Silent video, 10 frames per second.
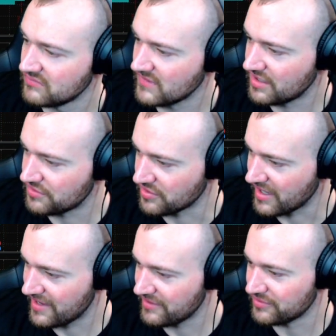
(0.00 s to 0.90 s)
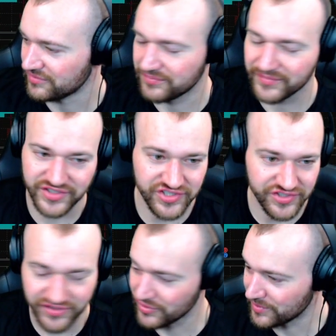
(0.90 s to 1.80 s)
I don't know how much
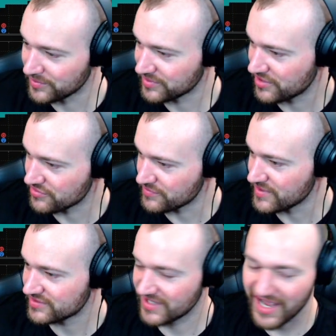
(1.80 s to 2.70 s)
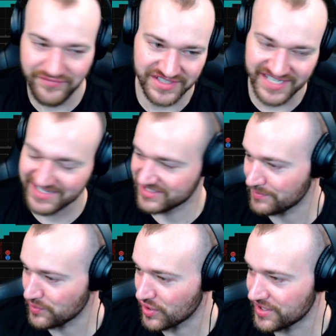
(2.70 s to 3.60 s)
you'll be able to hear the music. I have the
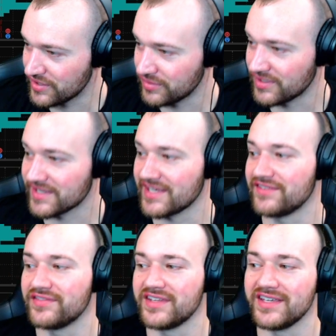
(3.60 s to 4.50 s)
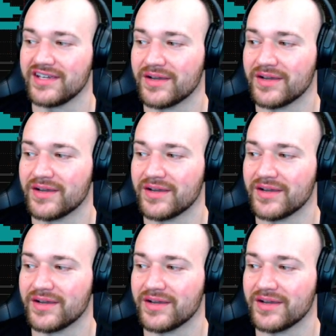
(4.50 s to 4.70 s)
desktop audio like in the